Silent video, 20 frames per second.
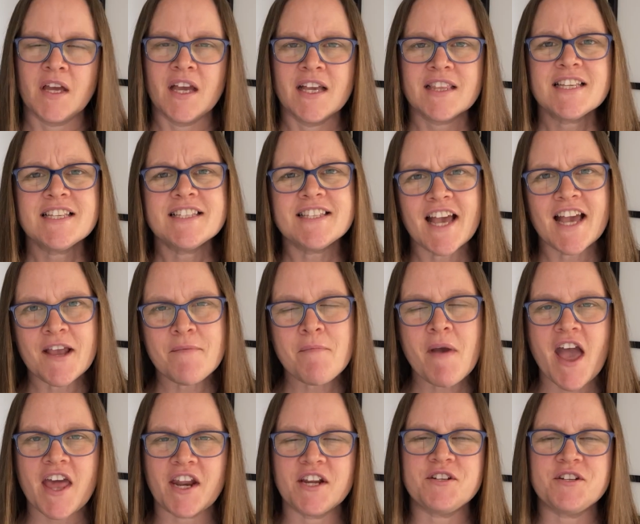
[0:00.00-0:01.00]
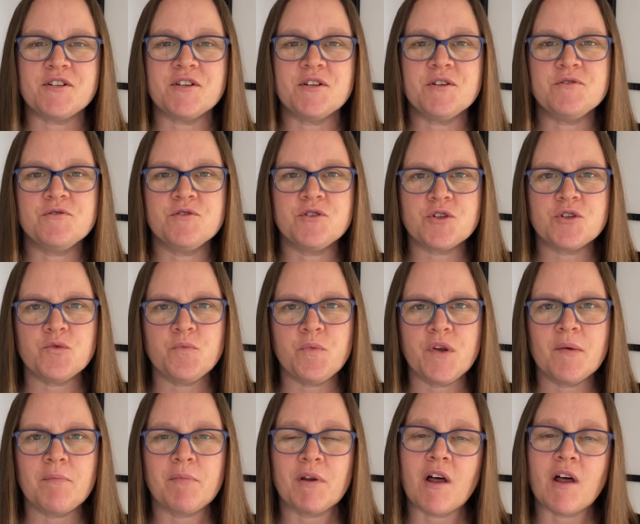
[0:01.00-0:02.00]
The same attitude should be
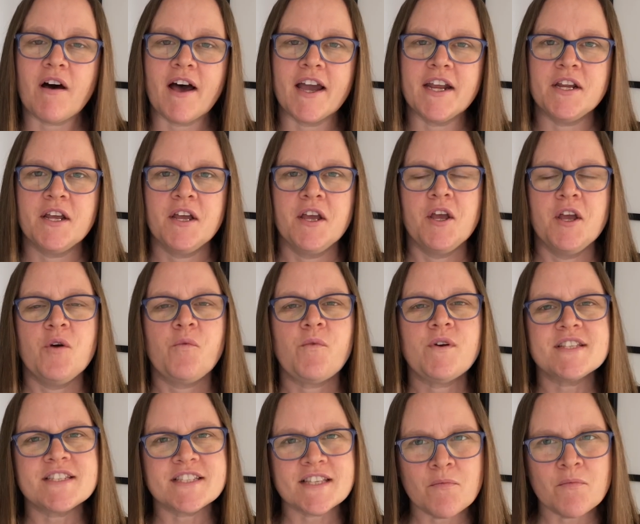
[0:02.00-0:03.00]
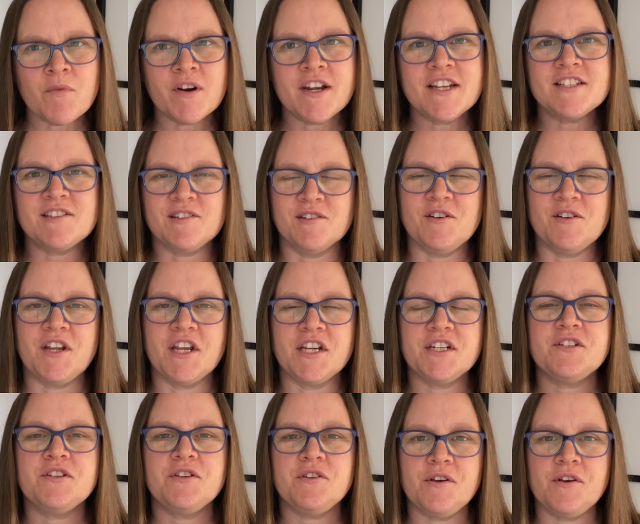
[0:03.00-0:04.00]
applied when someone is learning
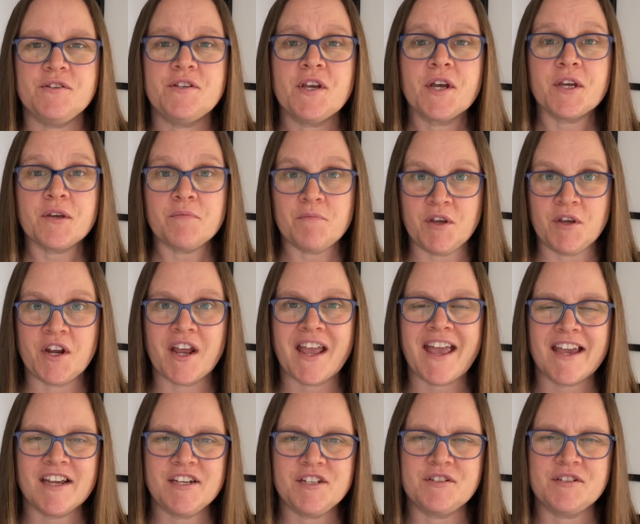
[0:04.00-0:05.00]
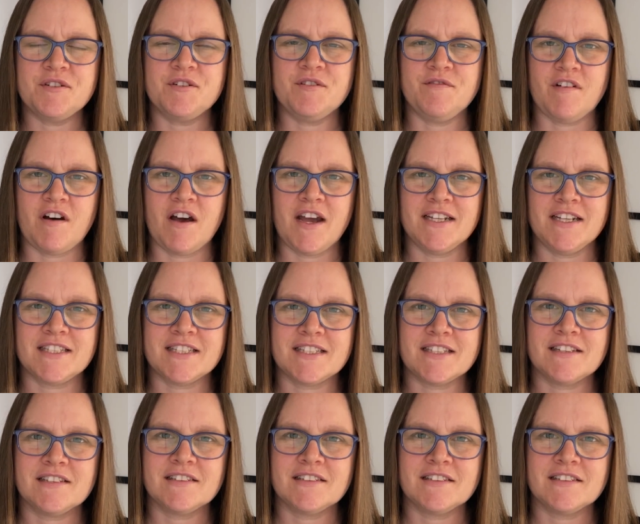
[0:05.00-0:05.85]
to use a communication device.